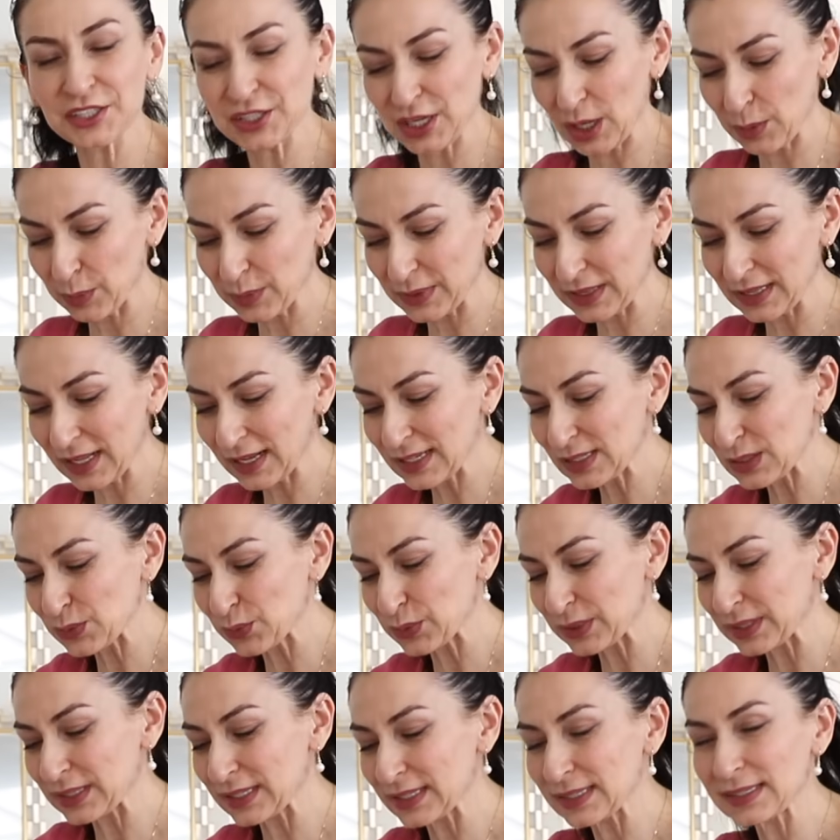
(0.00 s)
chopped nuts
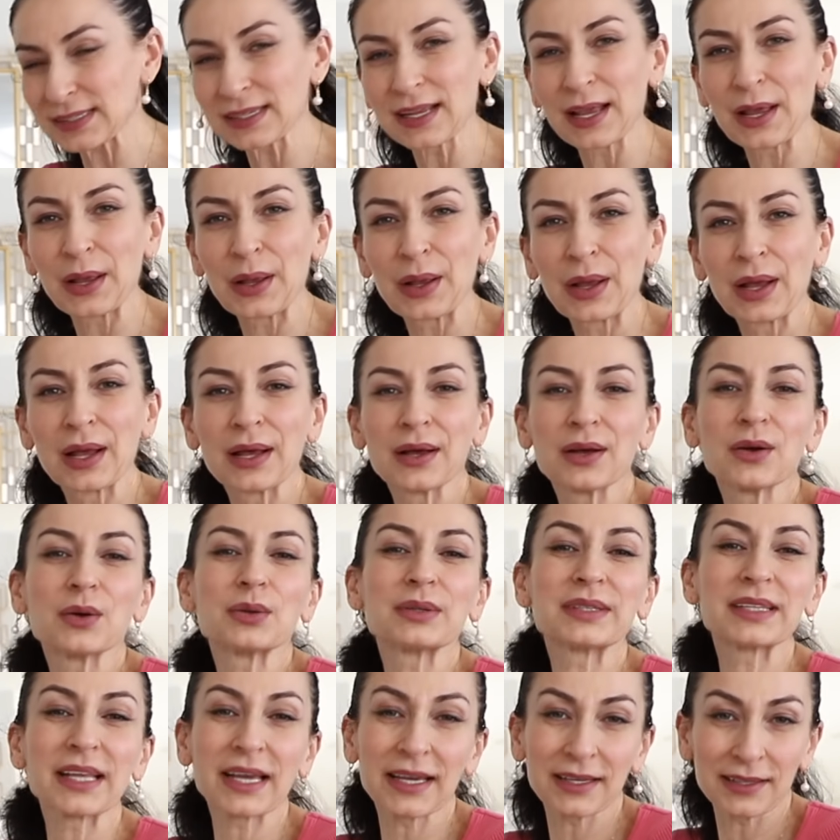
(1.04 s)
with this
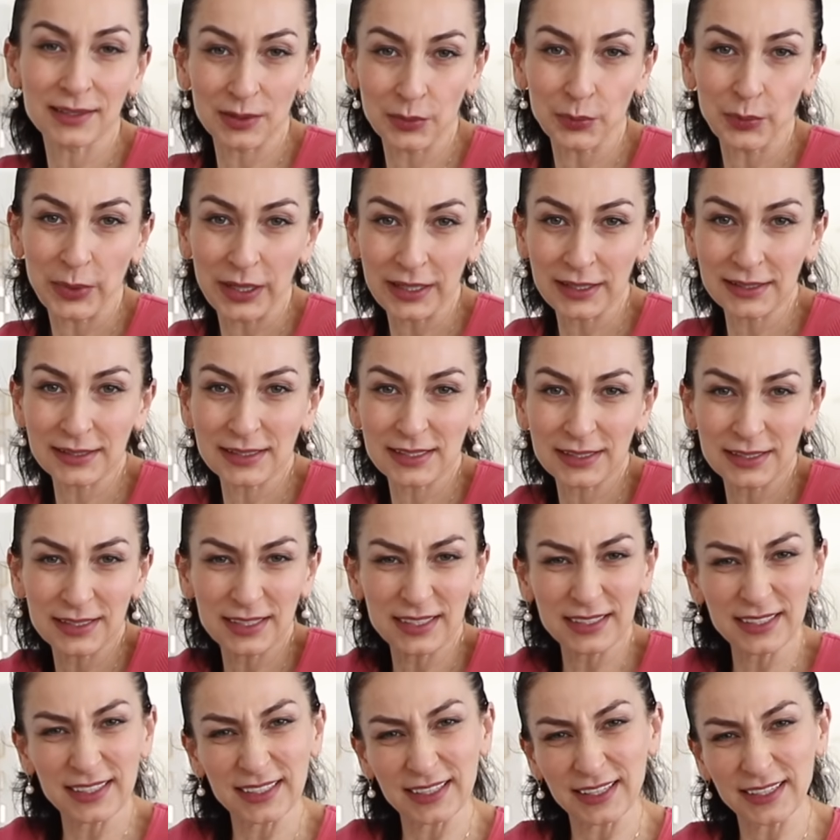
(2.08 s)
date mix.
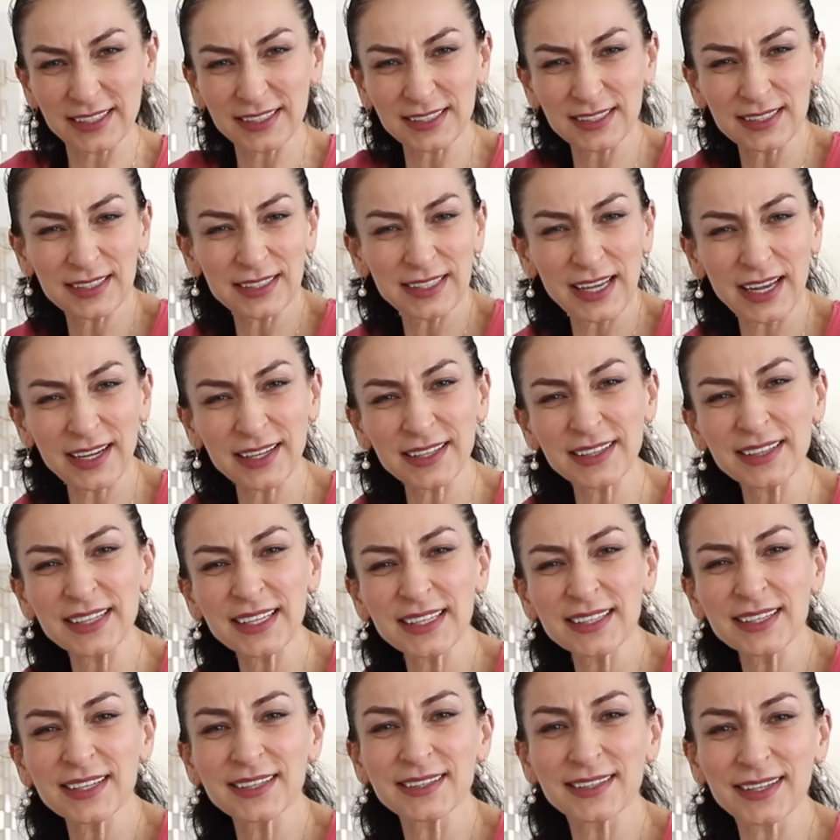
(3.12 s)
It like
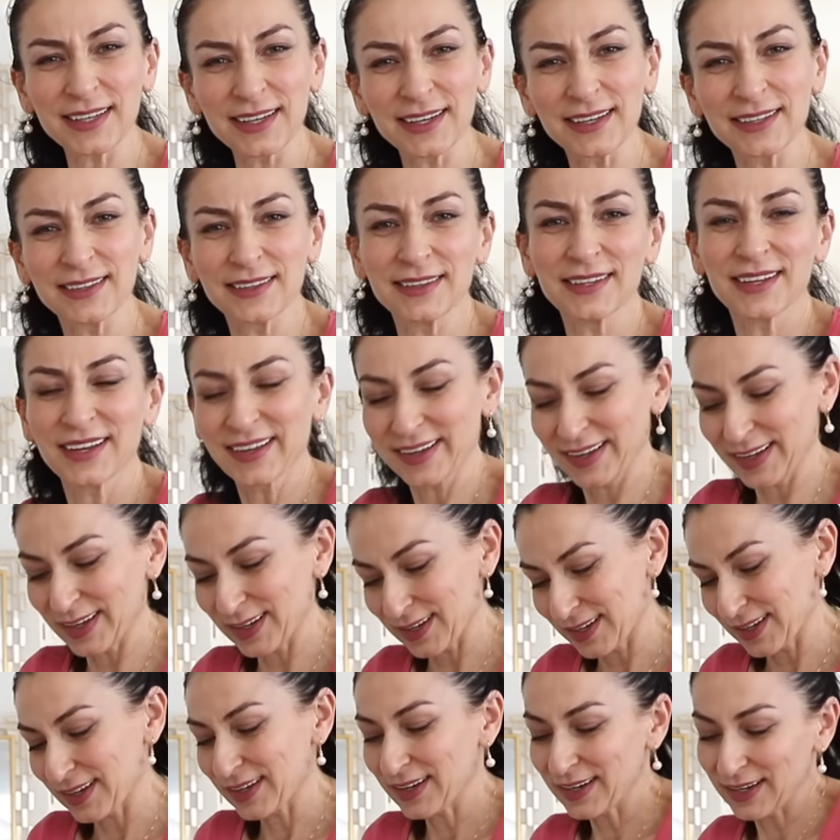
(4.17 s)
knead it in,
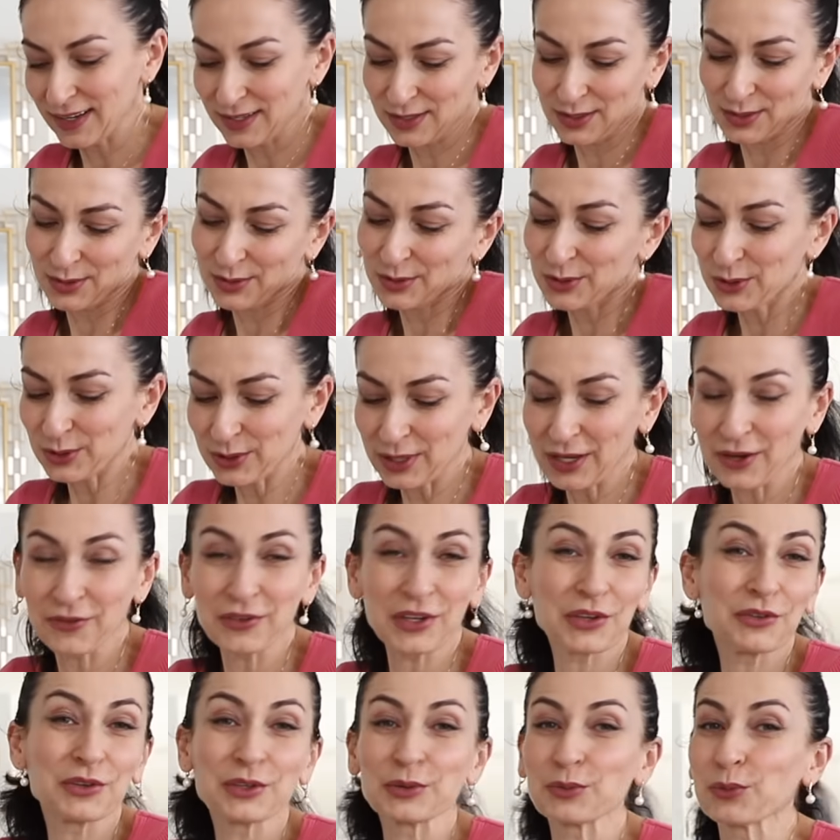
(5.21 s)
and you'll have
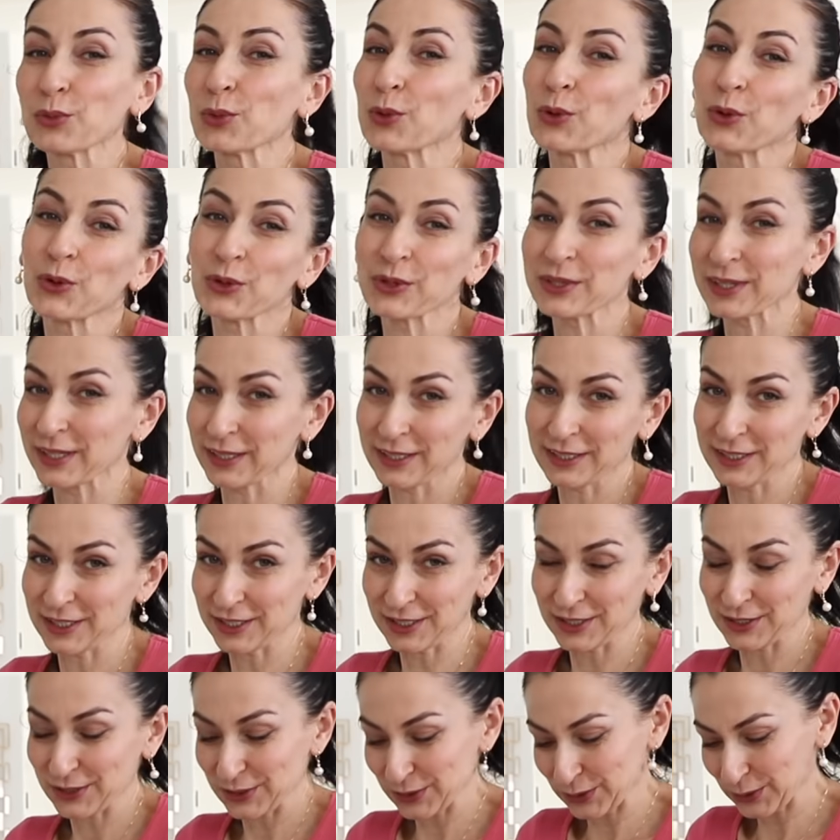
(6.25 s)
even more
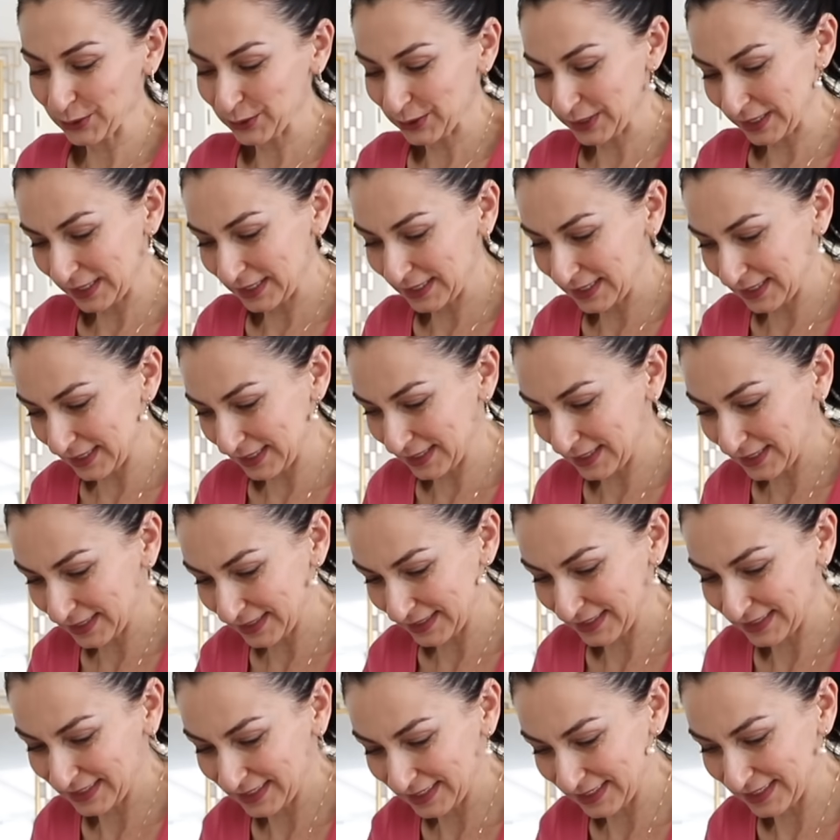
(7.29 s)
delicious cookies.
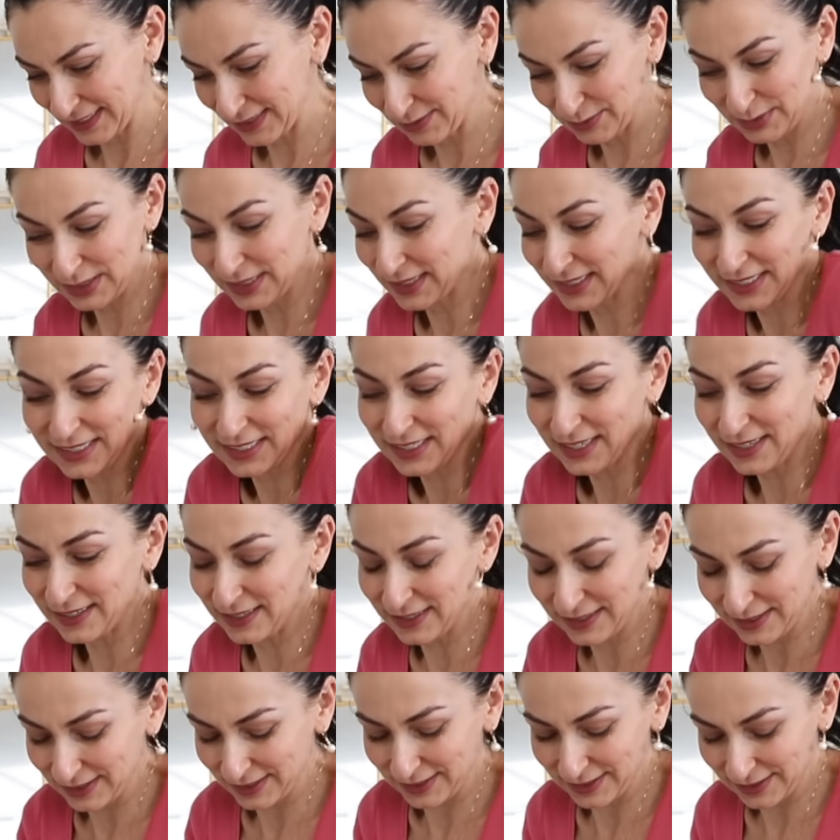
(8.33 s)
Well, these are
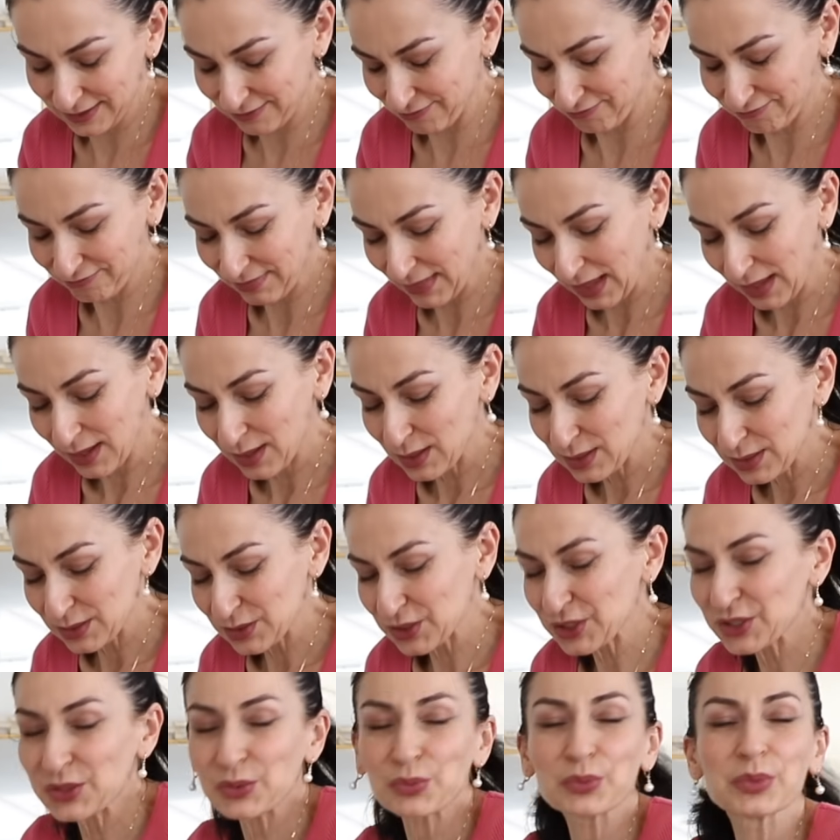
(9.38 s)

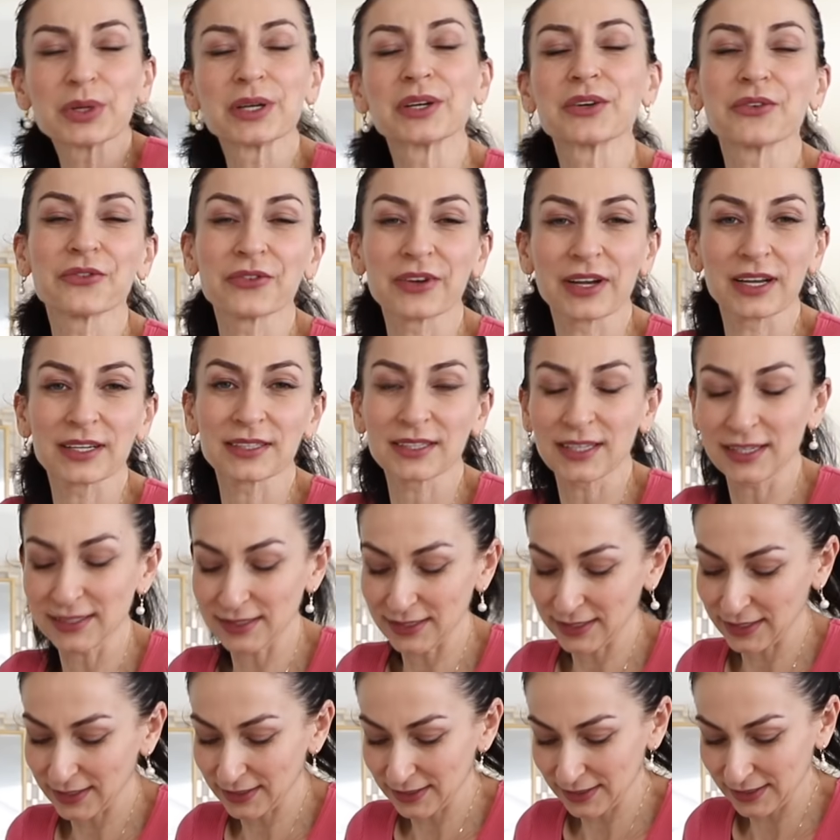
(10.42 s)
just perfect as
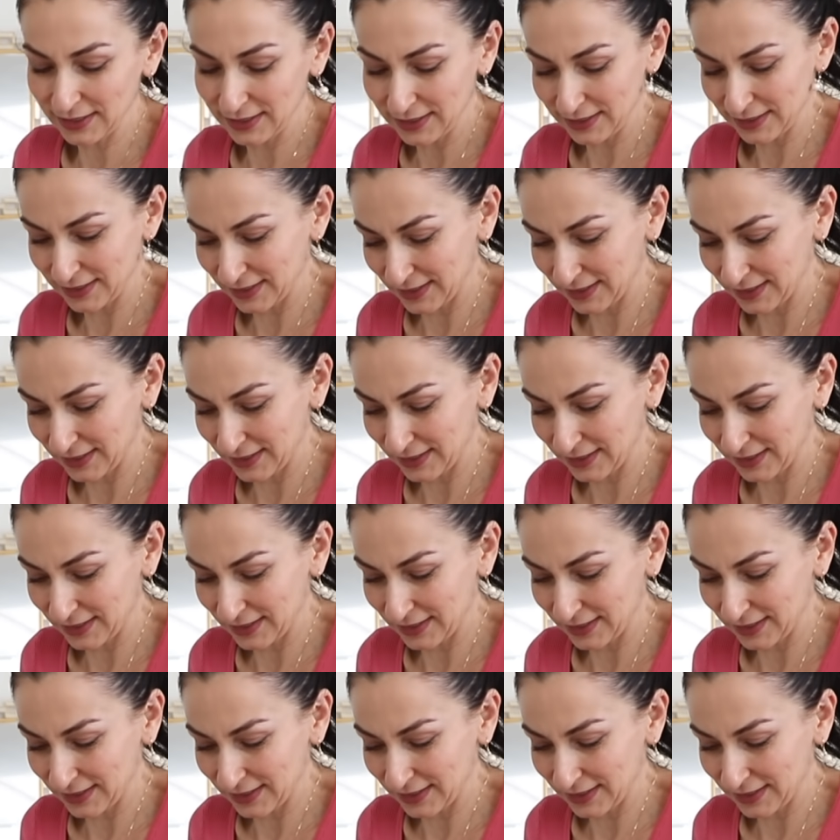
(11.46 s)
is.